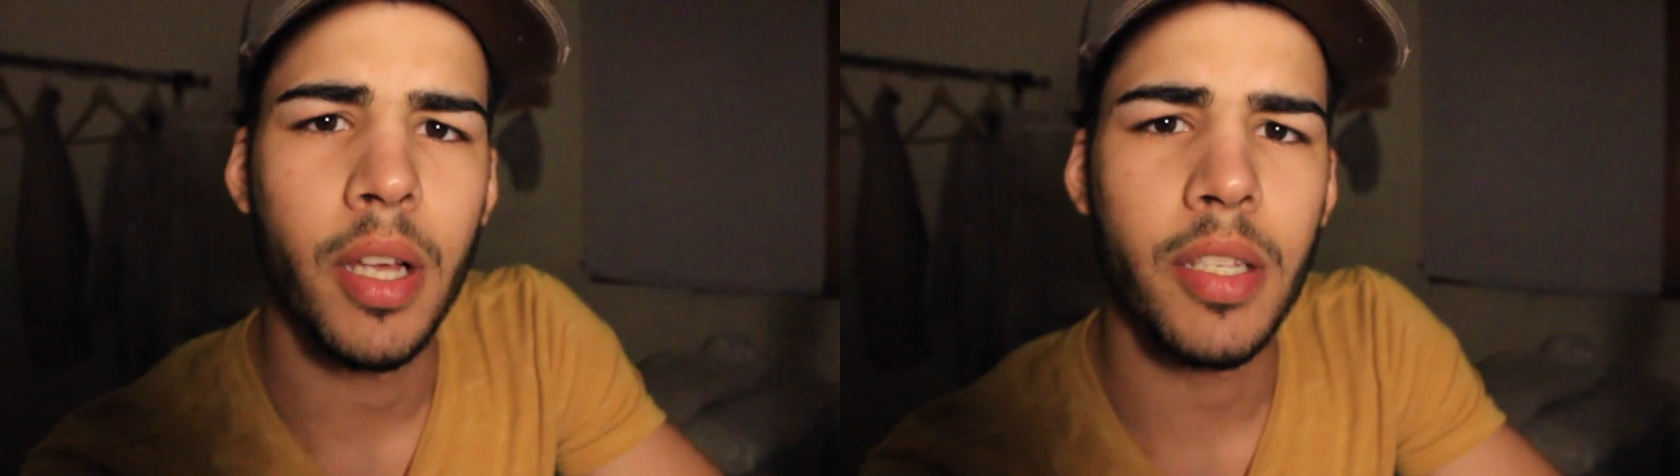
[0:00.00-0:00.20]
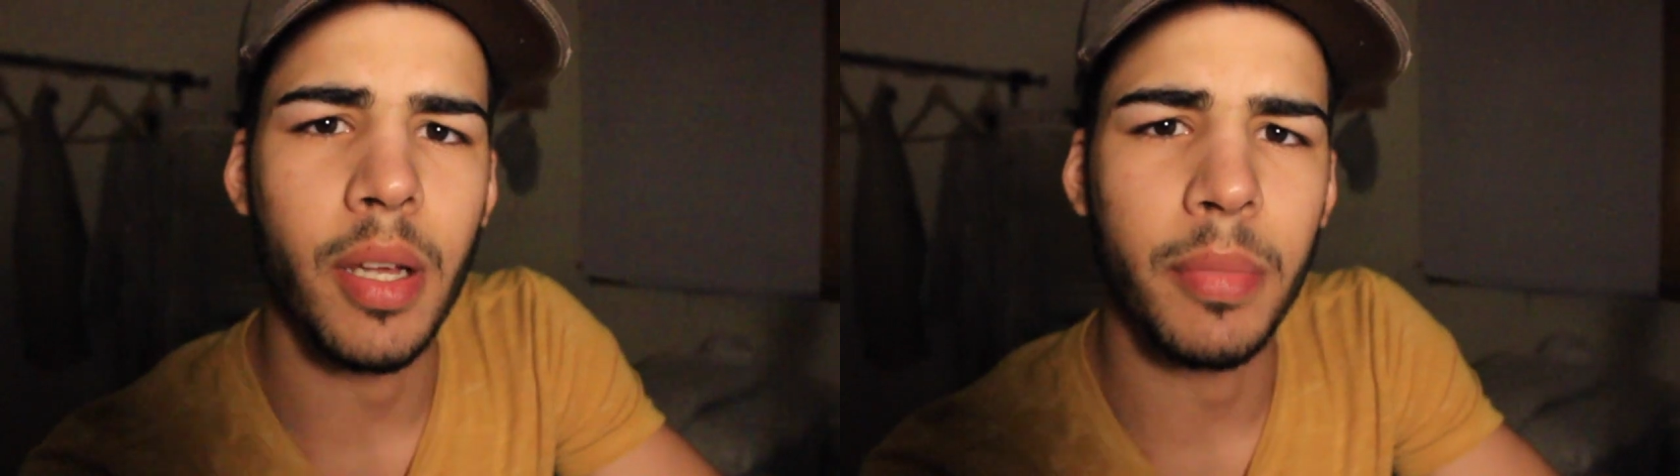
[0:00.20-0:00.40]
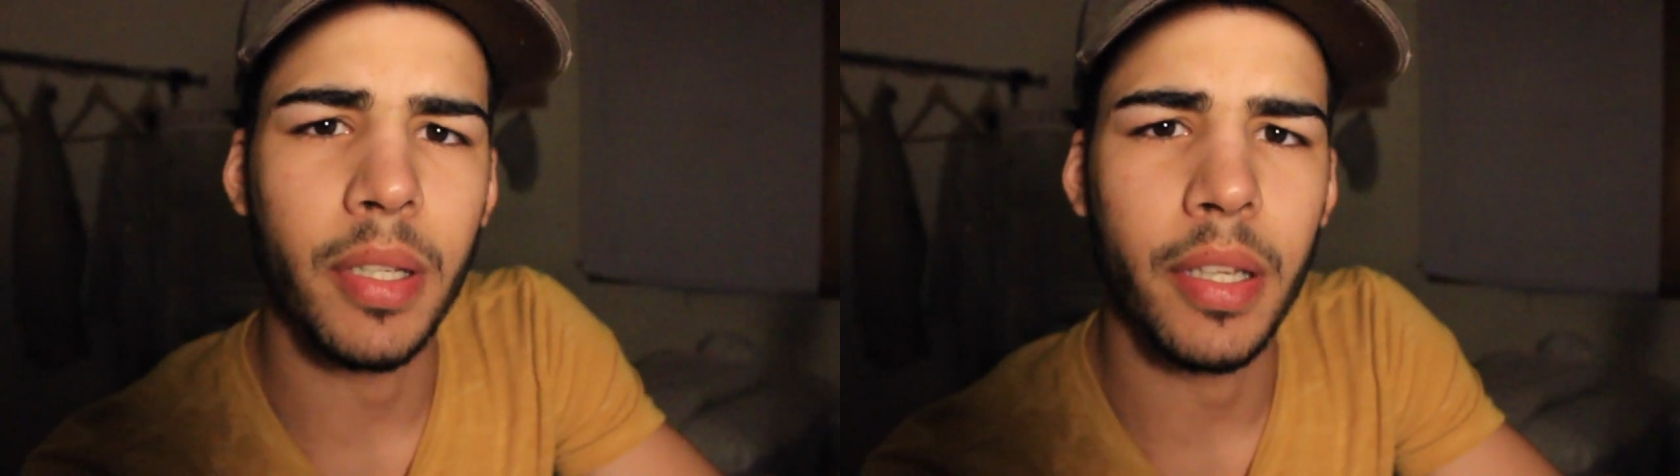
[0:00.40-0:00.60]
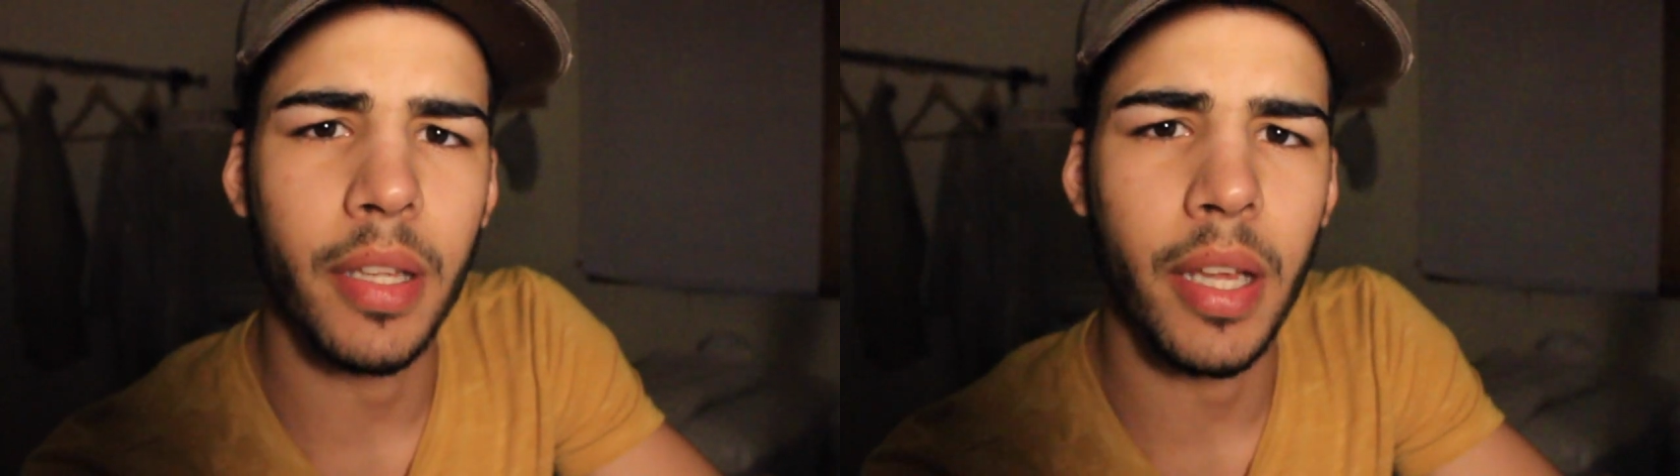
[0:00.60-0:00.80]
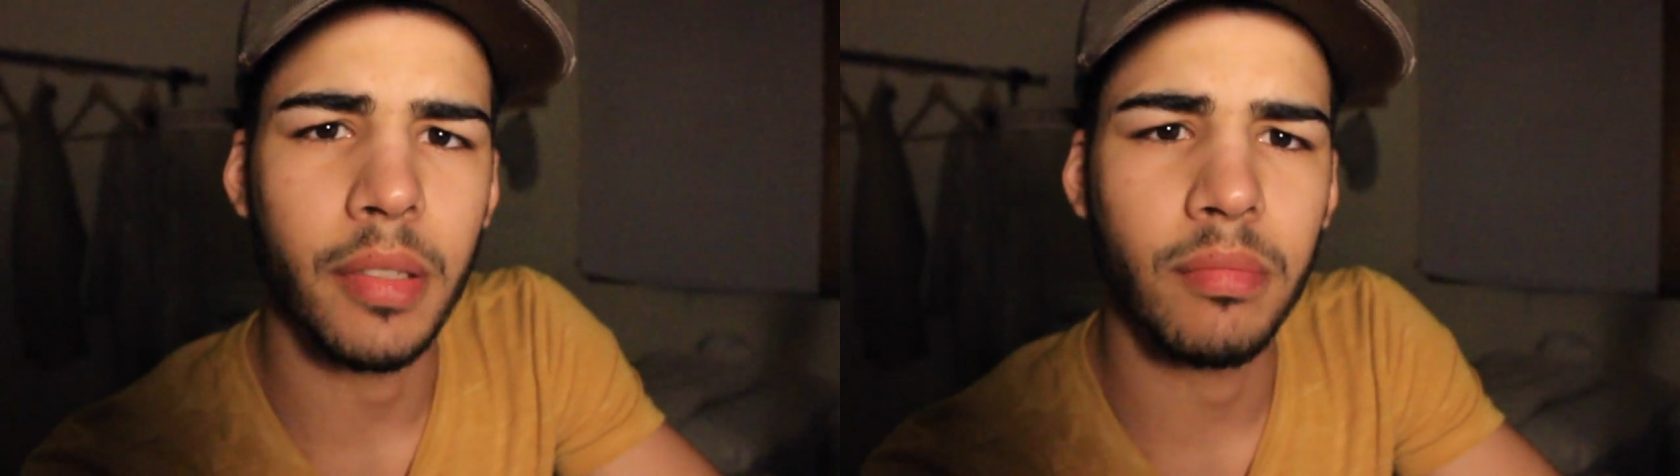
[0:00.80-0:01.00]
something like
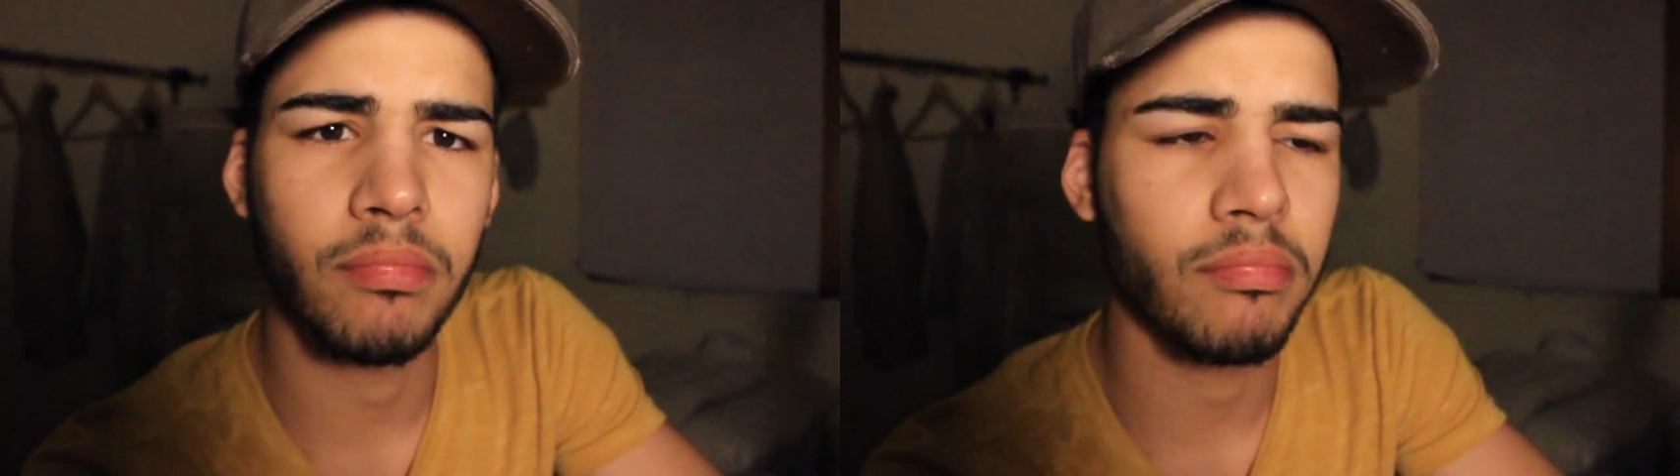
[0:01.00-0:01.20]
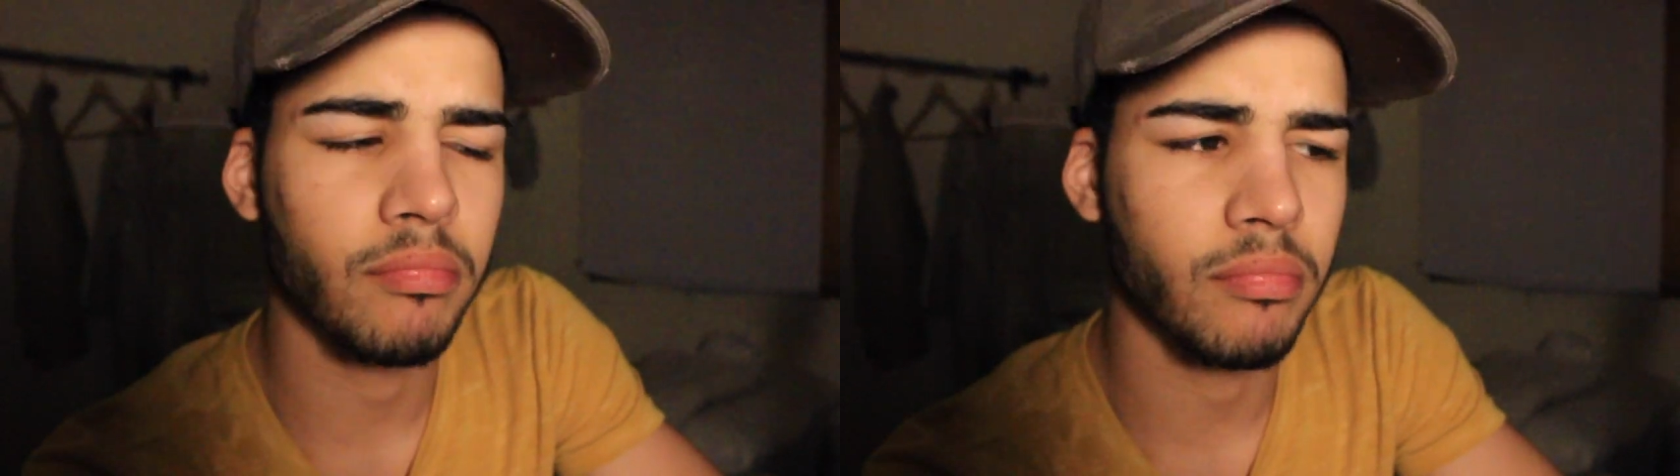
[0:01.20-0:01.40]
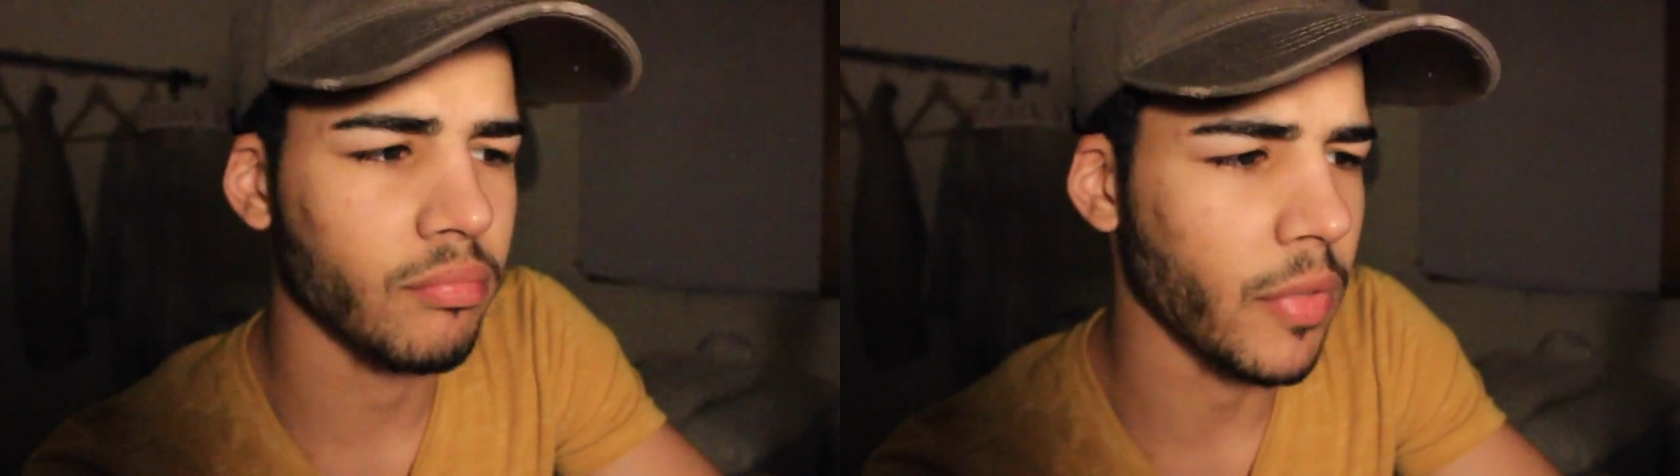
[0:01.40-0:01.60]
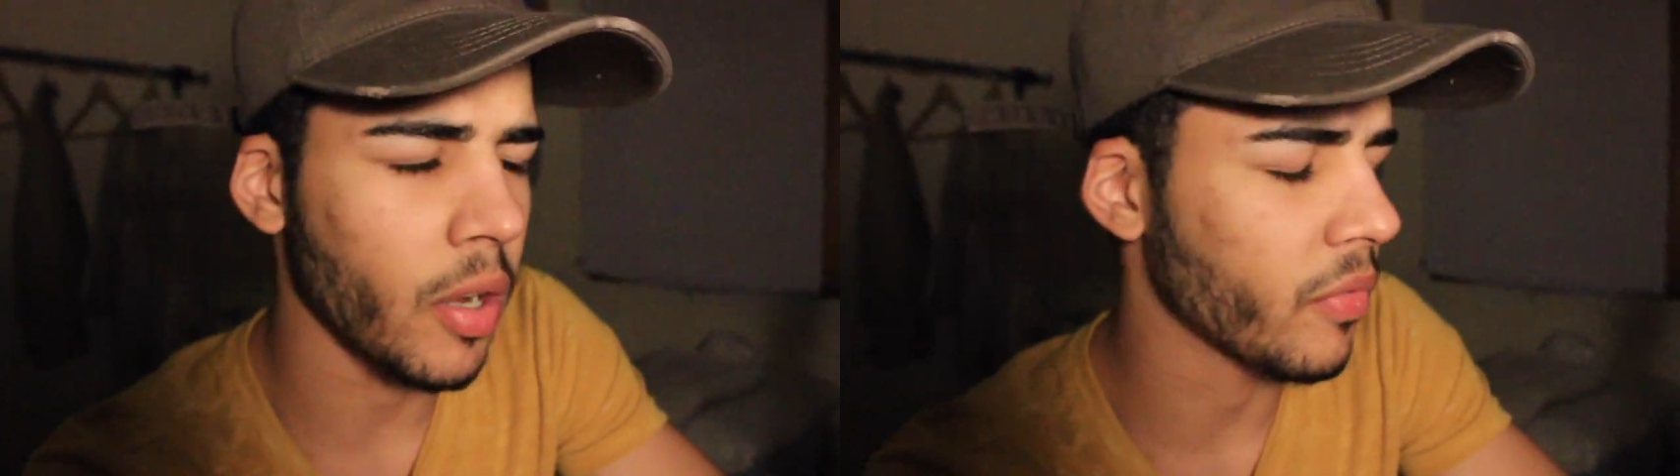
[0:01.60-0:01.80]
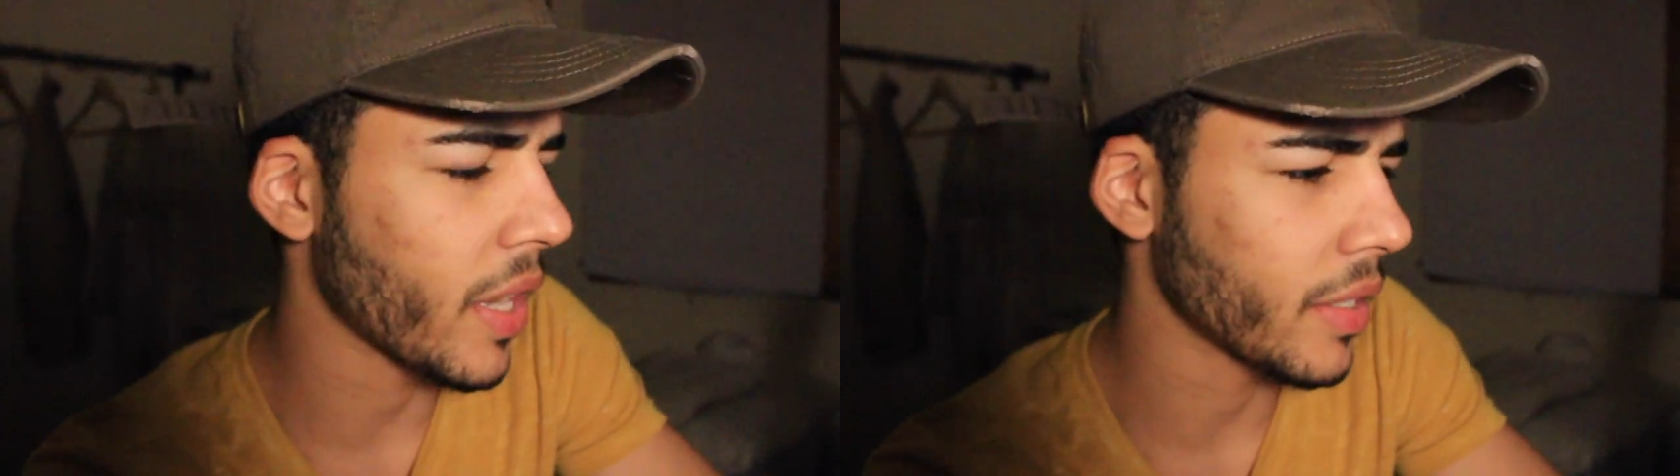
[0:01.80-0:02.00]
that.
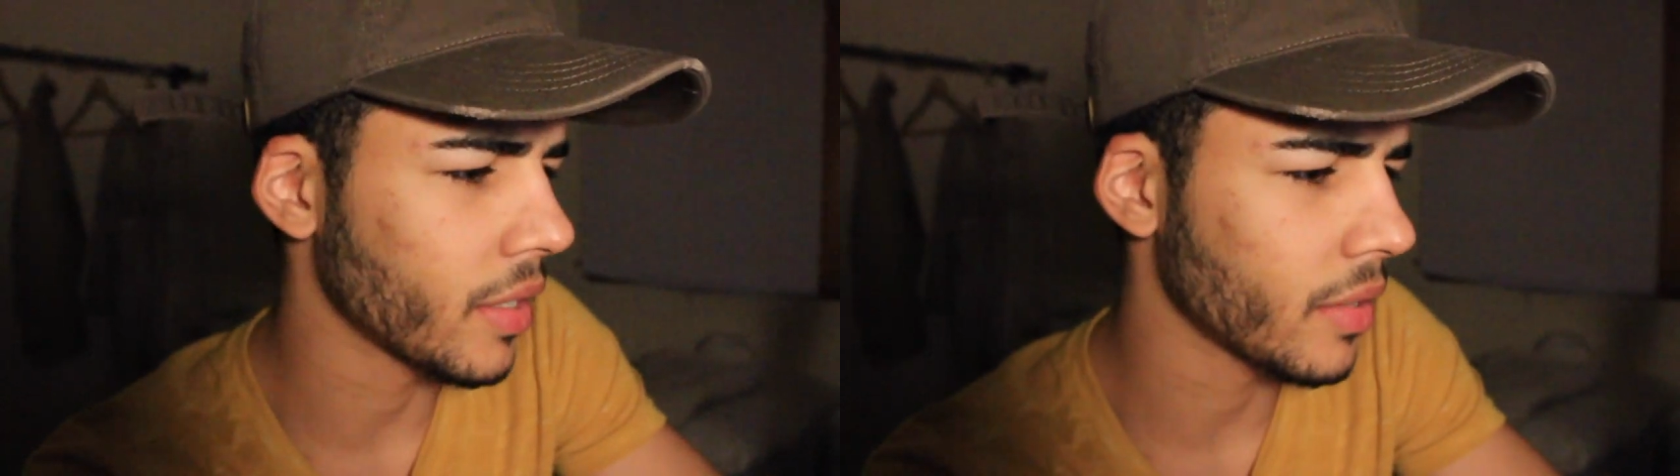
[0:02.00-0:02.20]
I'll find